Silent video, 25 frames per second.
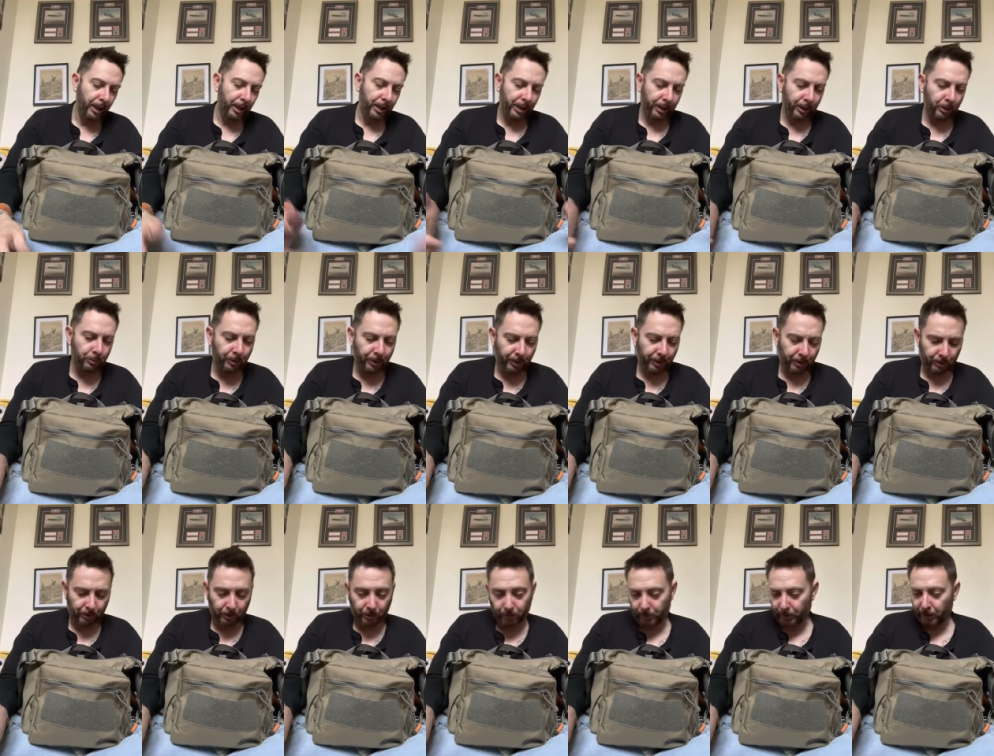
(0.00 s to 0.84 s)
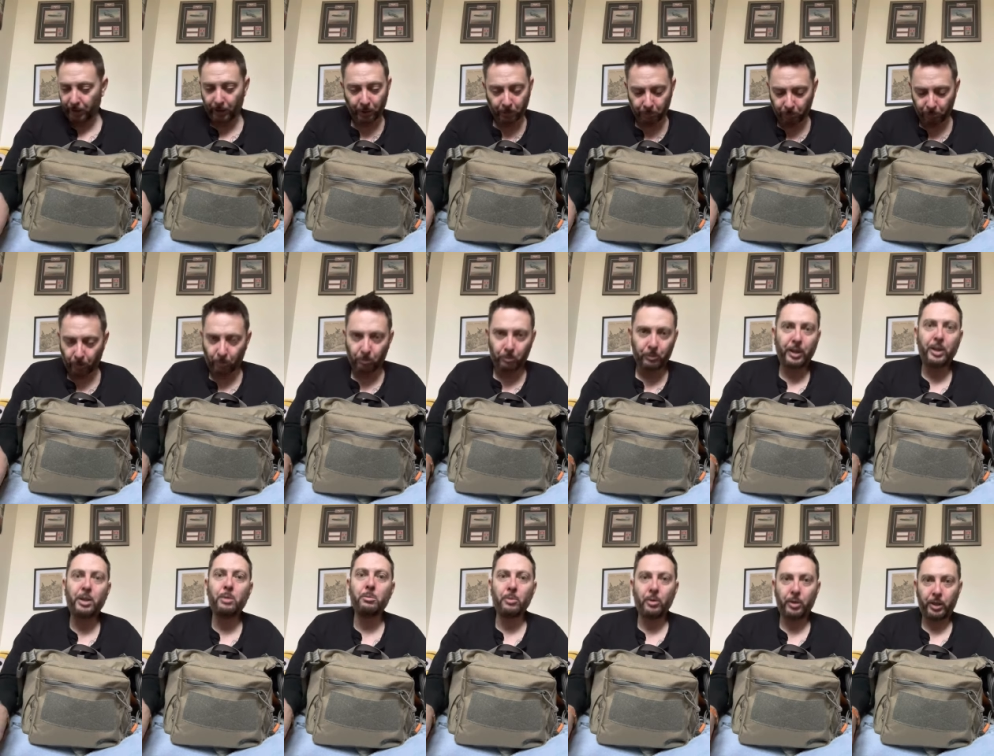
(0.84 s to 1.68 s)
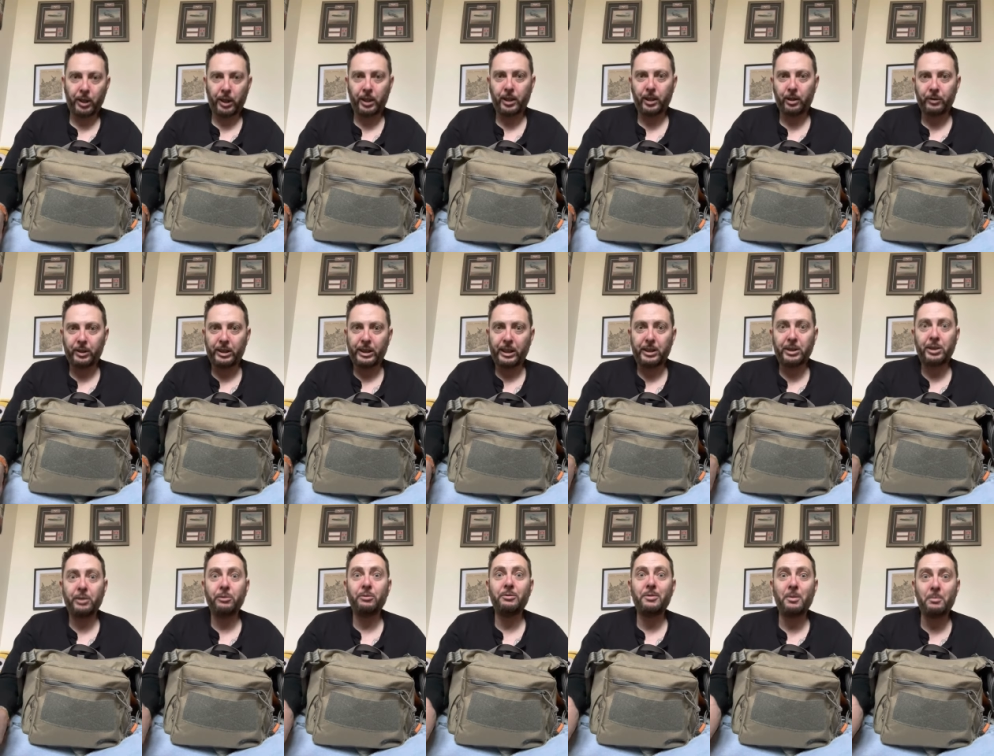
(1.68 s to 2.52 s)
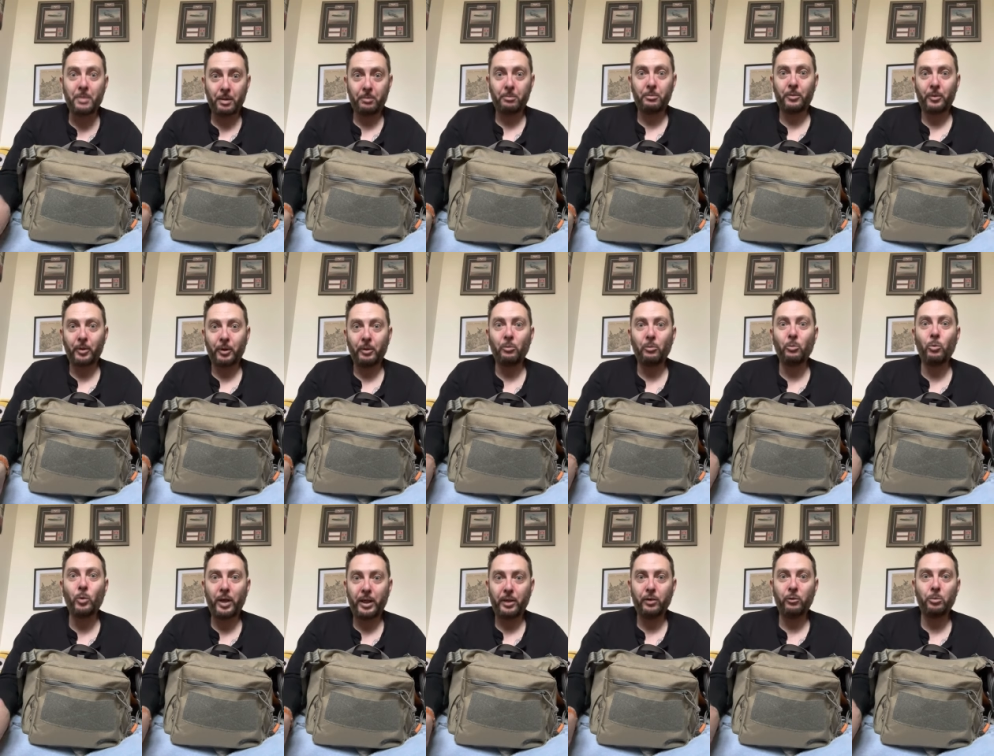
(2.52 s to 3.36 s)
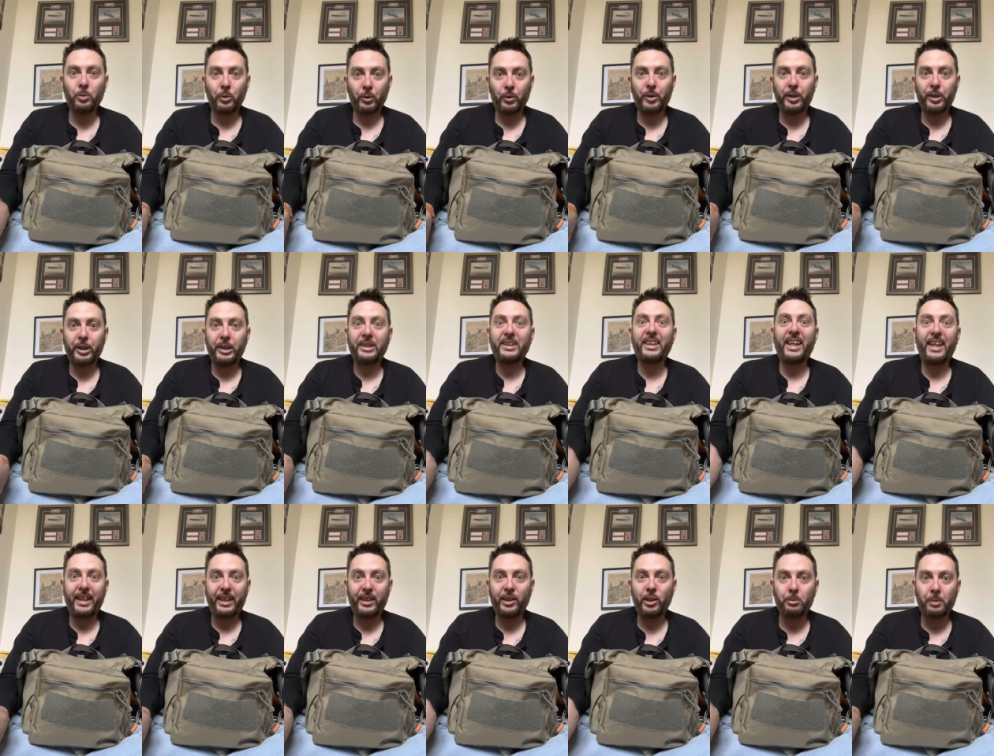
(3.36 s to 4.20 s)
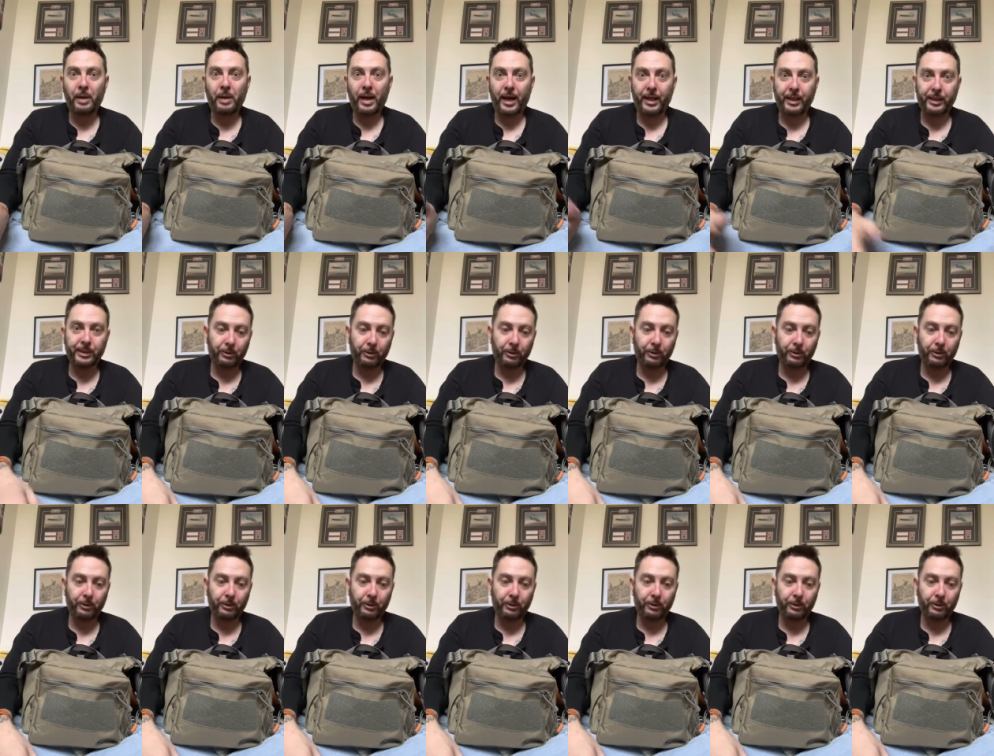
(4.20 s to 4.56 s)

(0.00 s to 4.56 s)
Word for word: And the, big, the, the only problem that you might have is actually remembering where you've put things in the bag.